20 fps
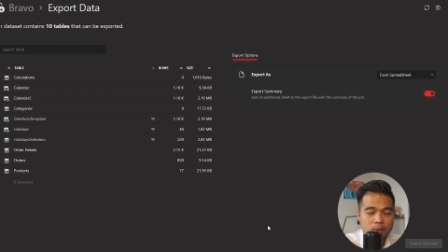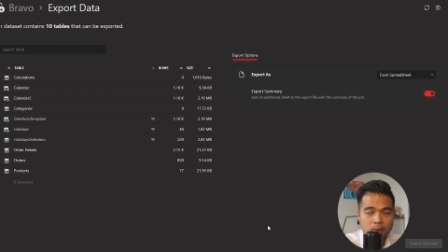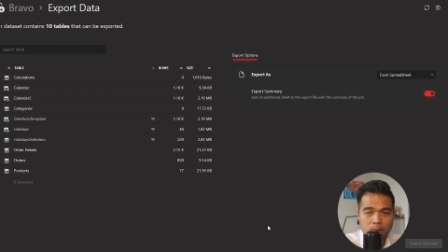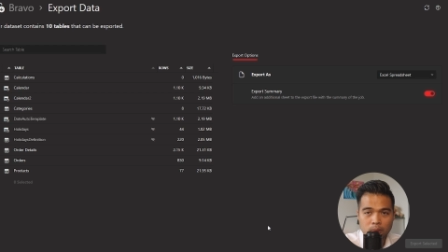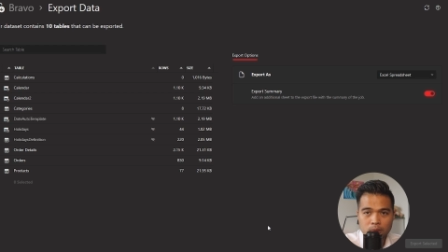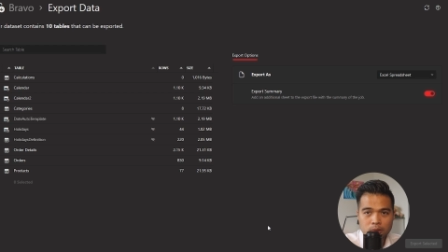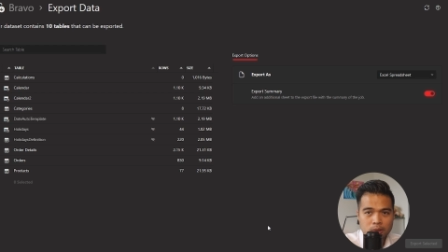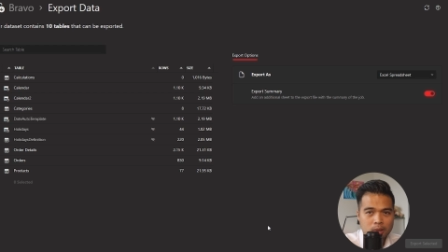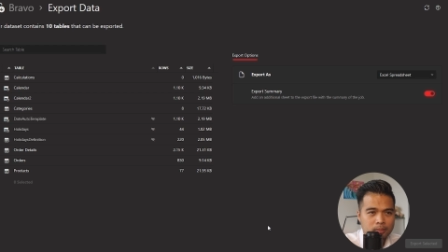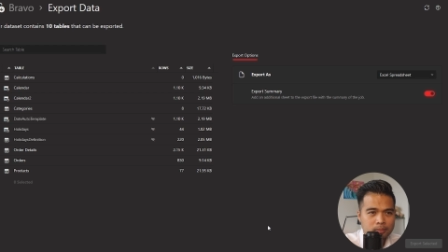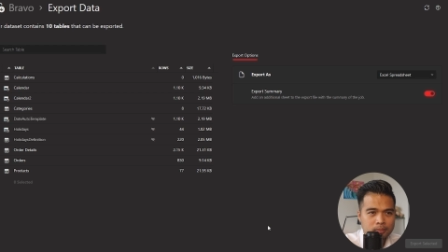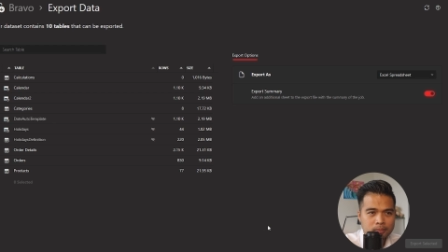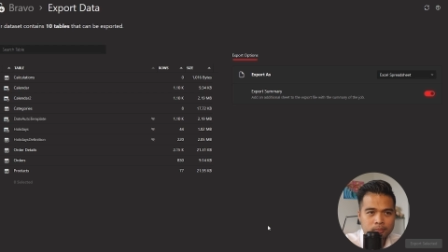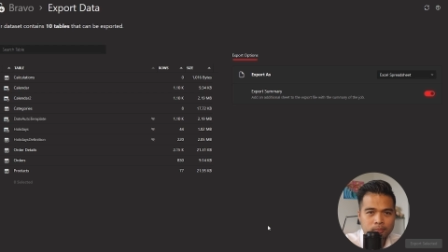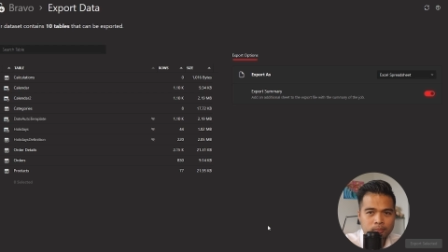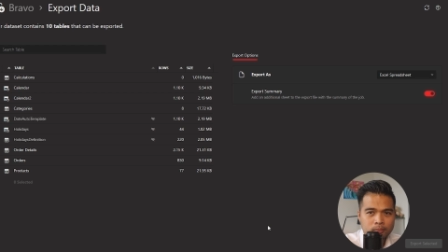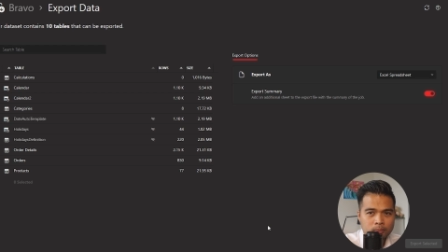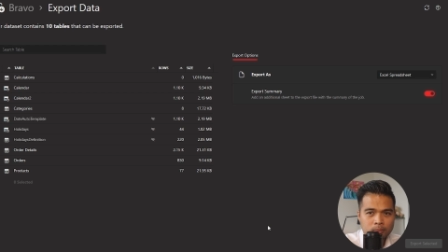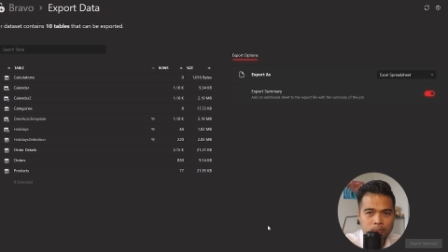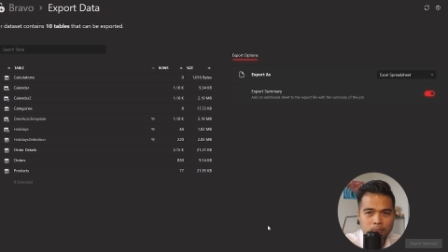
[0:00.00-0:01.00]
you know,
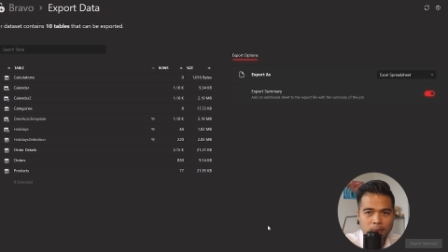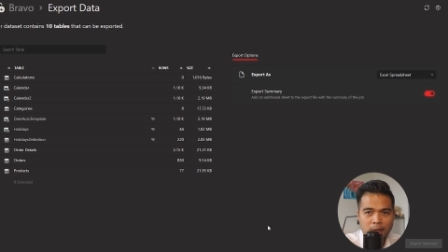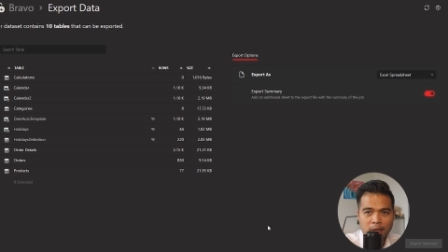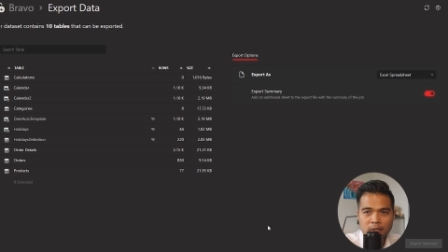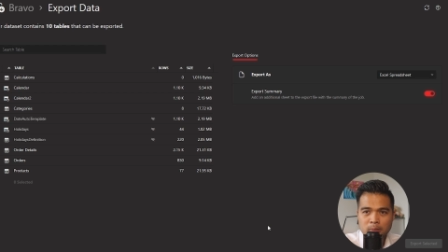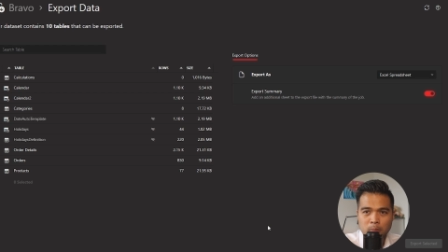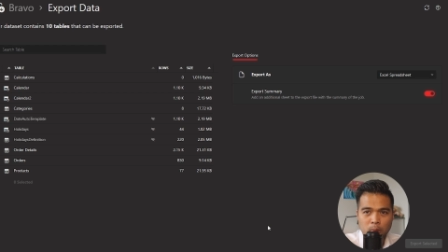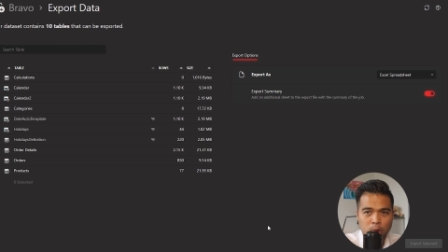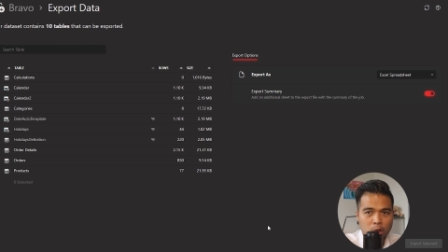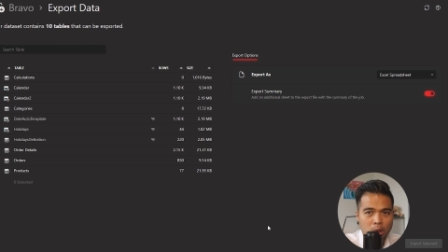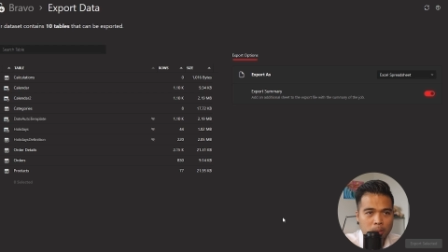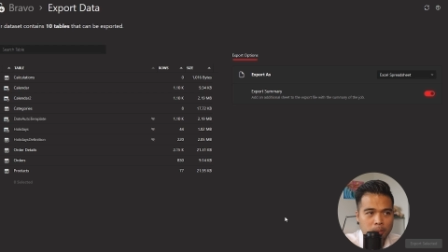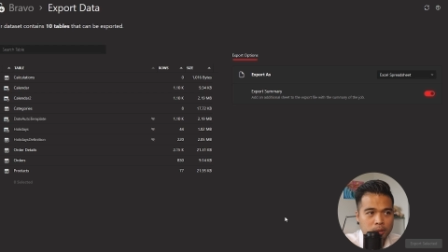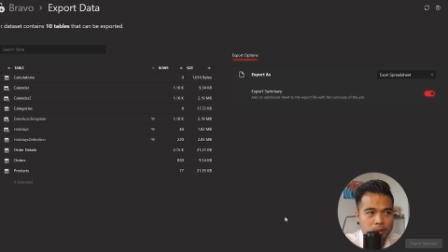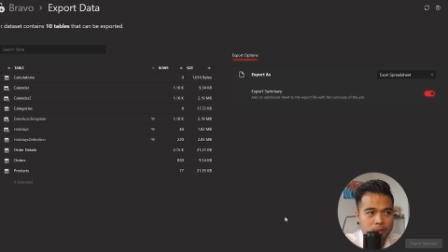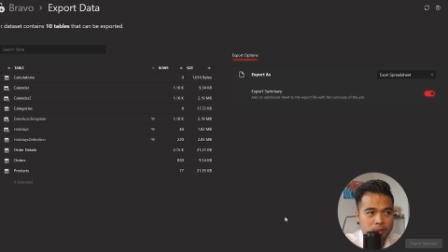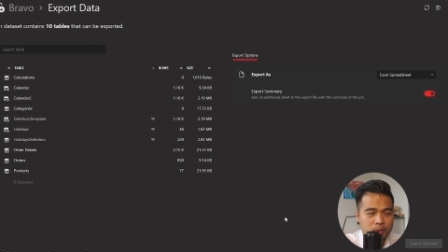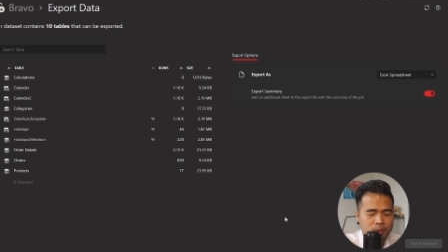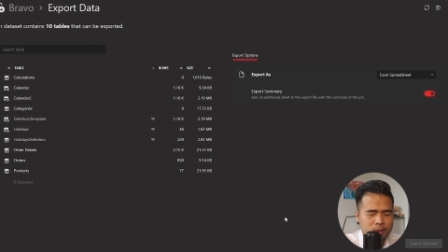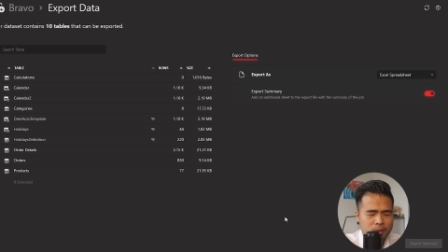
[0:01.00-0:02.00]
some export
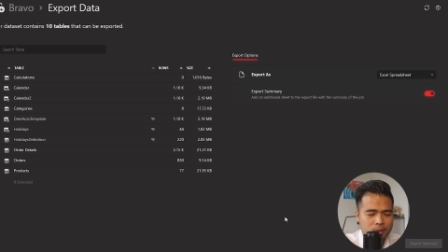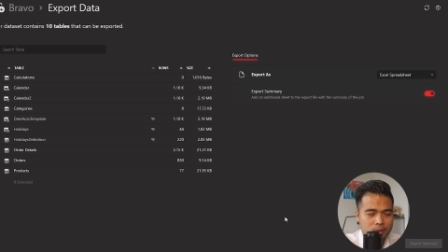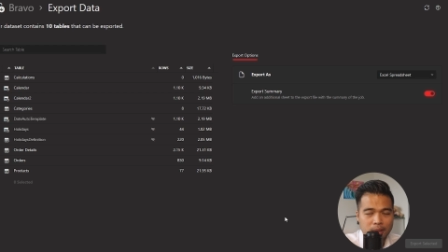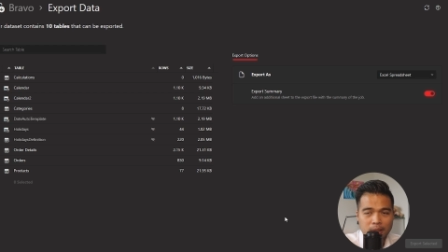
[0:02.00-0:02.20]
options